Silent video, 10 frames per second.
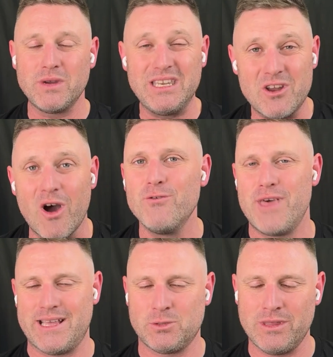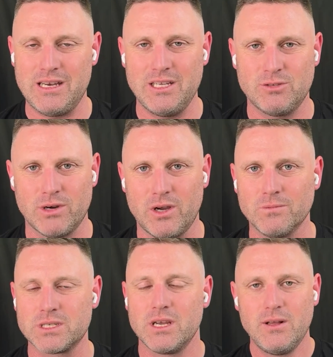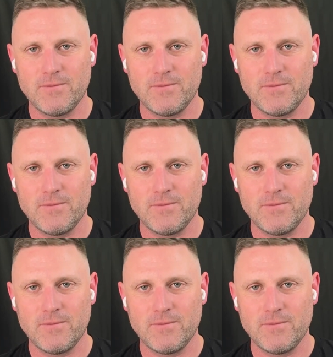We know that's within his realms.